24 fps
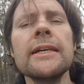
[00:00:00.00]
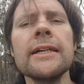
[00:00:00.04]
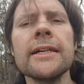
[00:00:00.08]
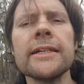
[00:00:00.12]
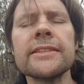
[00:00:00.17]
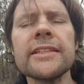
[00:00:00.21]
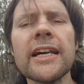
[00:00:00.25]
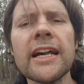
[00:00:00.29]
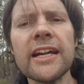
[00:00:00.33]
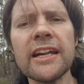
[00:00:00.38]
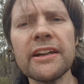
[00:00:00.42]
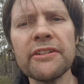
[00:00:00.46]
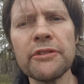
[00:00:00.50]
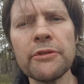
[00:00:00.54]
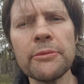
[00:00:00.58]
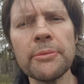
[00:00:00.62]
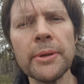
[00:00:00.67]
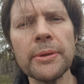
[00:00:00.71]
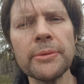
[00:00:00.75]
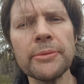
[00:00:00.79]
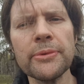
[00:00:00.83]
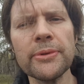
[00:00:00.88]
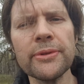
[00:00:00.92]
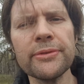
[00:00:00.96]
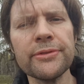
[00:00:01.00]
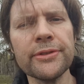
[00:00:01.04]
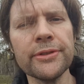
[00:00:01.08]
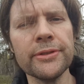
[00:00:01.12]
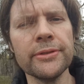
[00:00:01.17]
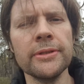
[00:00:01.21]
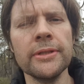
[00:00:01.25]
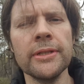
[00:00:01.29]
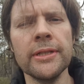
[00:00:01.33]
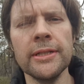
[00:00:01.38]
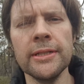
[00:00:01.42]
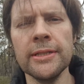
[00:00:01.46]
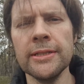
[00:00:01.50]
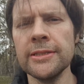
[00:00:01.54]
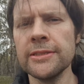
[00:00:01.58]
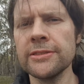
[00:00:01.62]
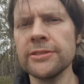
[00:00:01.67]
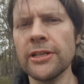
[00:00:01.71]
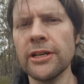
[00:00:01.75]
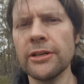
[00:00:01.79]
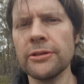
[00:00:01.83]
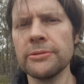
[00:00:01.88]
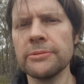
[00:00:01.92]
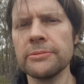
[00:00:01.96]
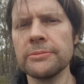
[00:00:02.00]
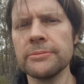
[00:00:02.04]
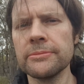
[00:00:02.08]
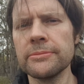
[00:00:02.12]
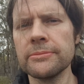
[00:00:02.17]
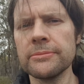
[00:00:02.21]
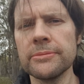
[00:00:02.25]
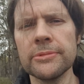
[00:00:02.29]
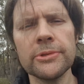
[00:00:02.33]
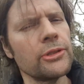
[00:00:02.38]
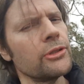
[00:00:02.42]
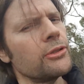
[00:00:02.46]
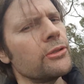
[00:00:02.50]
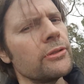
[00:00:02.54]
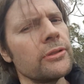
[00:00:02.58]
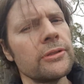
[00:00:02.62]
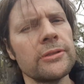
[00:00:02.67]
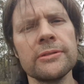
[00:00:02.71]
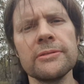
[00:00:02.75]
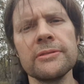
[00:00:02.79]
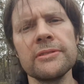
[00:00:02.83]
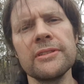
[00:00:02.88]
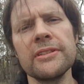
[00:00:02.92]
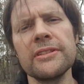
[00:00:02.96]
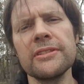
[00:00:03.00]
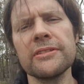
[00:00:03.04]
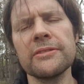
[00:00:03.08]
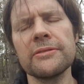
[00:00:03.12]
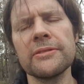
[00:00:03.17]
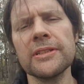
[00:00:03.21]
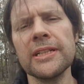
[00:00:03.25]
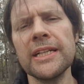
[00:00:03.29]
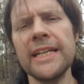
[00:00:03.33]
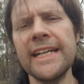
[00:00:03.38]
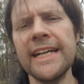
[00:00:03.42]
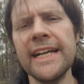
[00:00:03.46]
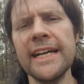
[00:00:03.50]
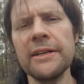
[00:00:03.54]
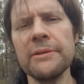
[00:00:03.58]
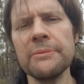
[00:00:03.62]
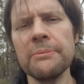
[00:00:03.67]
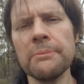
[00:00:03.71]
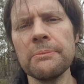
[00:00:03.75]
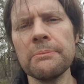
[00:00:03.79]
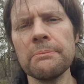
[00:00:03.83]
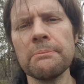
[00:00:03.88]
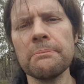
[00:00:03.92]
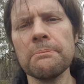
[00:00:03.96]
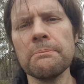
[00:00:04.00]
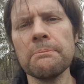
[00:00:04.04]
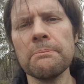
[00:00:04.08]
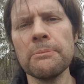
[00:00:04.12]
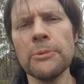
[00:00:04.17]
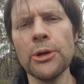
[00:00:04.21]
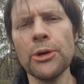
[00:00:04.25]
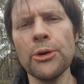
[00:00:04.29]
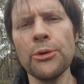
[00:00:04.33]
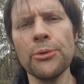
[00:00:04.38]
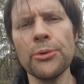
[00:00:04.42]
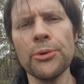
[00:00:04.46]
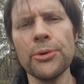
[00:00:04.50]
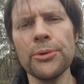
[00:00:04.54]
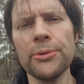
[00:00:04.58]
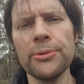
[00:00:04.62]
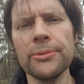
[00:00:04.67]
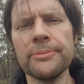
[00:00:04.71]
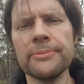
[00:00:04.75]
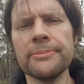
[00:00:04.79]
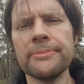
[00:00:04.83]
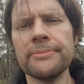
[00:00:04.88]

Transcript: And take other people with you. So, Glenn out. Hooroo.